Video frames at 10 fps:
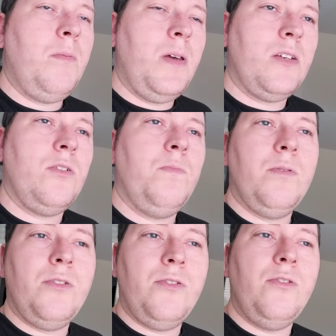I should
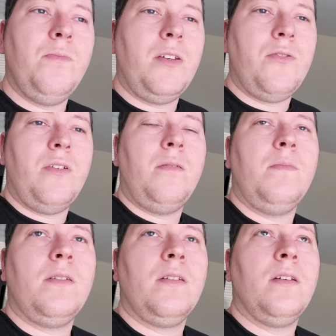pursue my
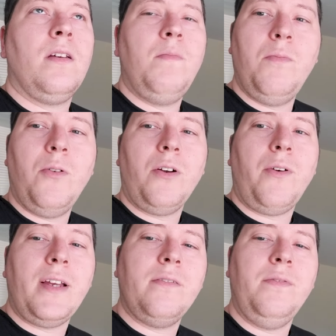dreams a bit more
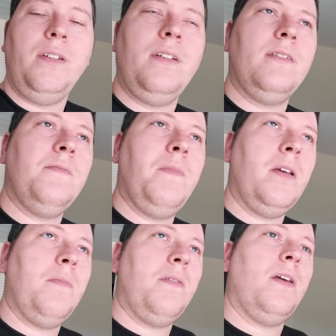aggressively, because it's
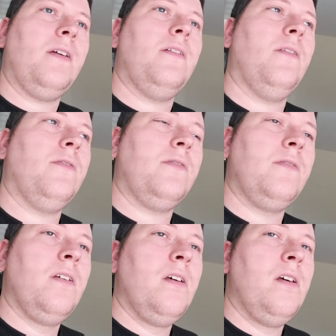making me think, you know, just
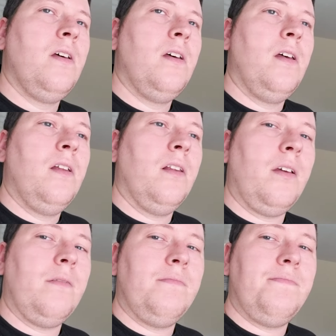
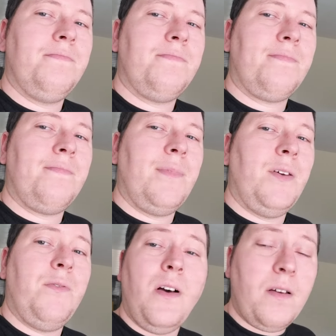like, the
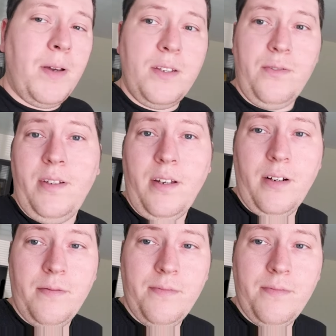fuck am I doing here?